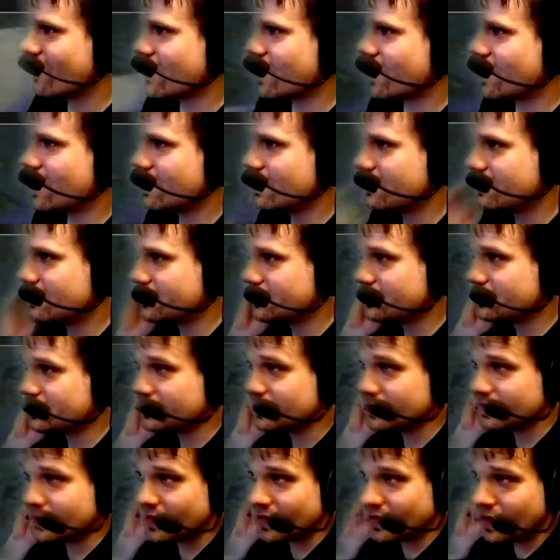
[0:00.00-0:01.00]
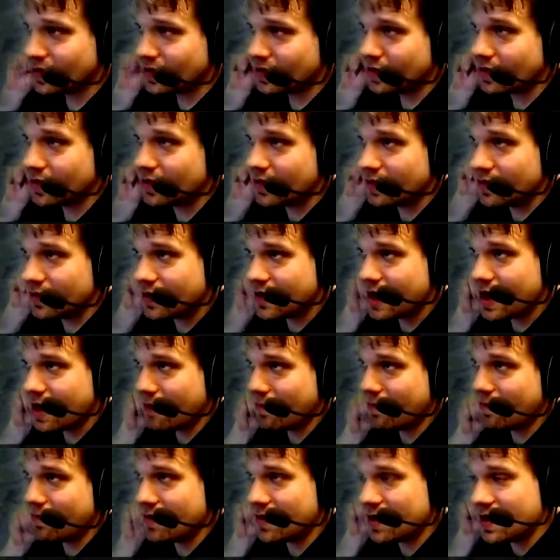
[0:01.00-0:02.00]
Wow, those two lasted
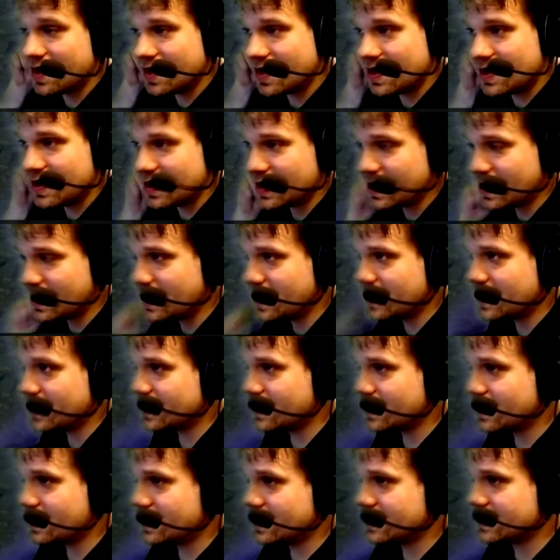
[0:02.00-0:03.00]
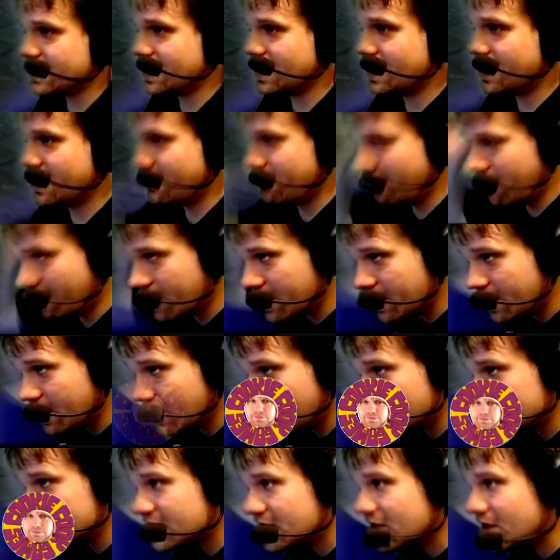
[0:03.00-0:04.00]
long. Yep, they did indeed. They certainly
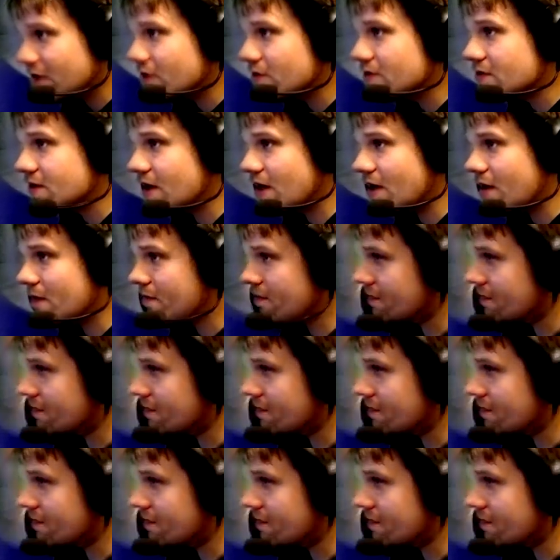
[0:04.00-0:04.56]
f***ing lasted a long